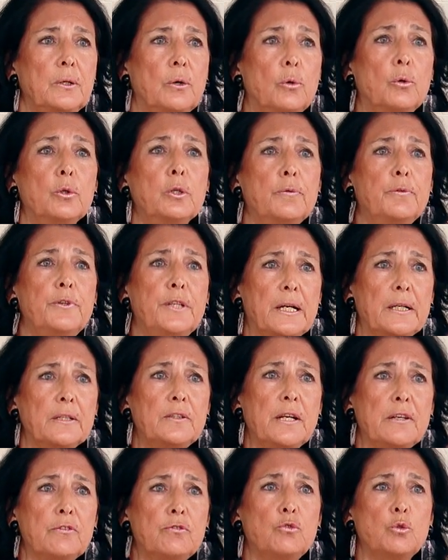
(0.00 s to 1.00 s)
all of that
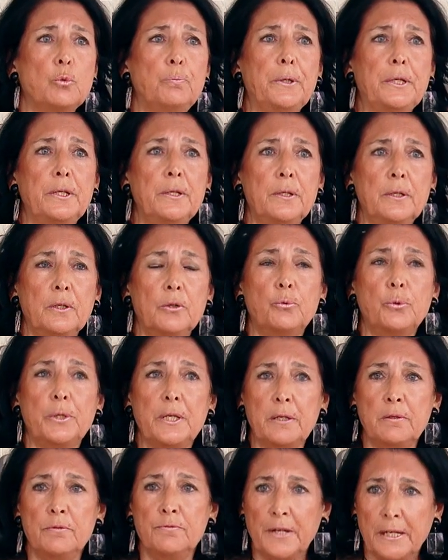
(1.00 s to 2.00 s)
has to be
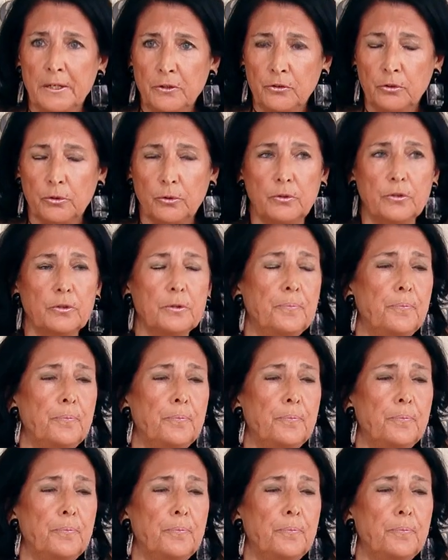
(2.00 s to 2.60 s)
reinvented.